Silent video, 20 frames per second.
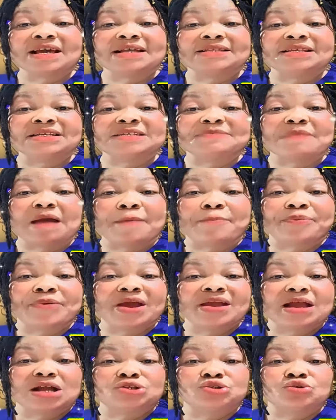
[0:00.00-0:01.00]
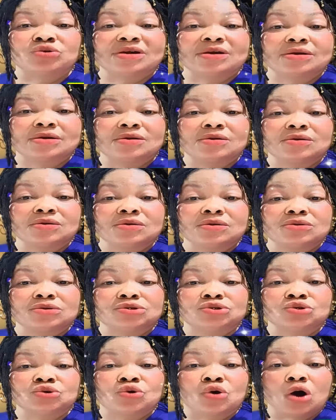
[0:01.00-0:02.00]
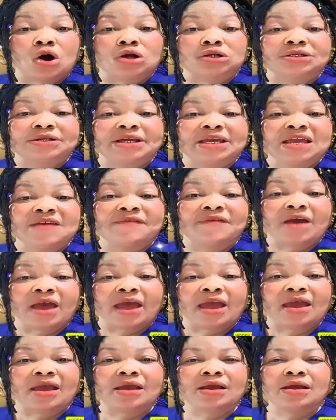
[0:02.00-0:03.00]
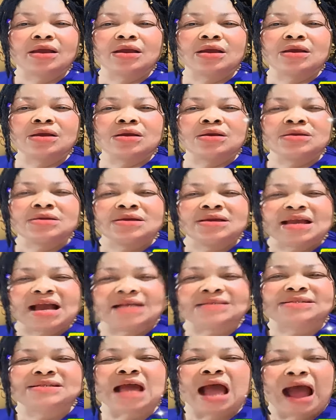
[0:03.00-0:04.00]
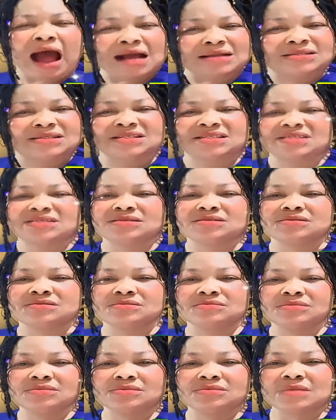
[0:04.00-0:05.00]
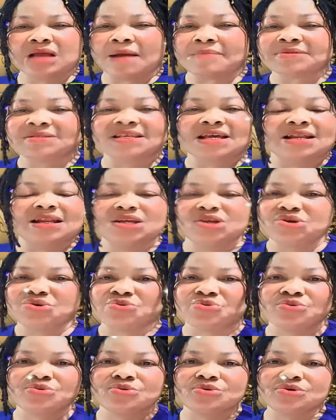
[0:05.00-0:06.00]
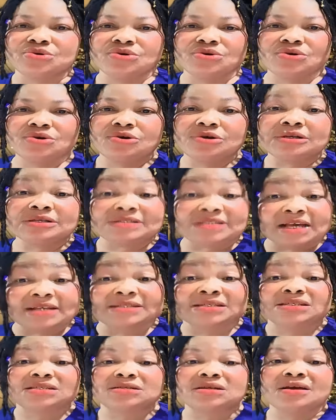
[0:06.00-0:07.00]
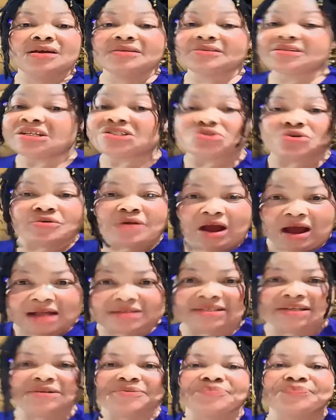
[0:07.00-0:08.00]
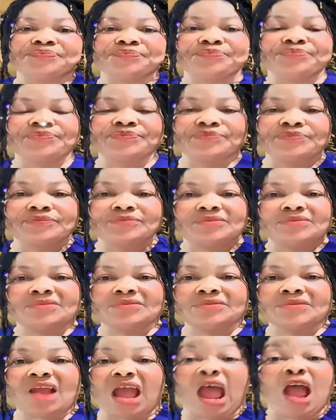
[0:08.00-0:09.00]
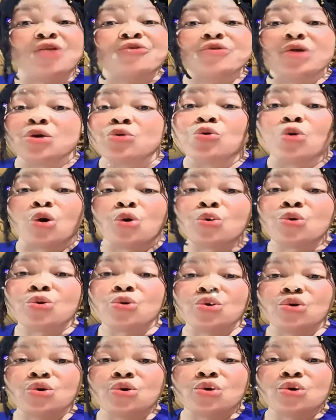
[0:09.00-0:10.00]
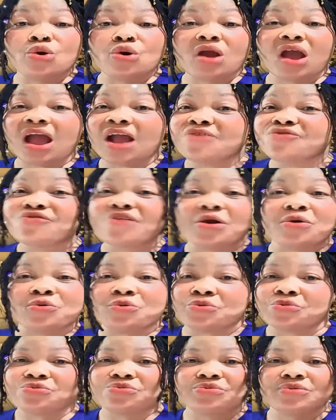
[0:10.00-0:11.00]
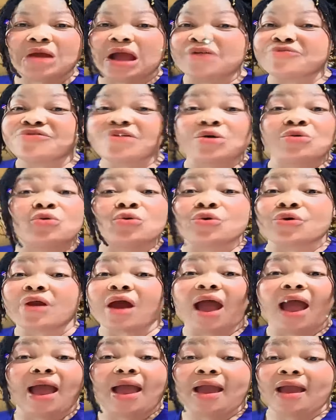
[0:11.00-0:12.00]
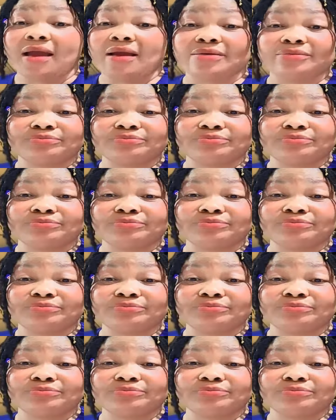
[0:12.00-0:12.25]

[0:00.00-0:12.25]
I say it is my prayer to God give her. Yes, hearts. I'm telling you, sis, it's all right. And you know, and you know, cry.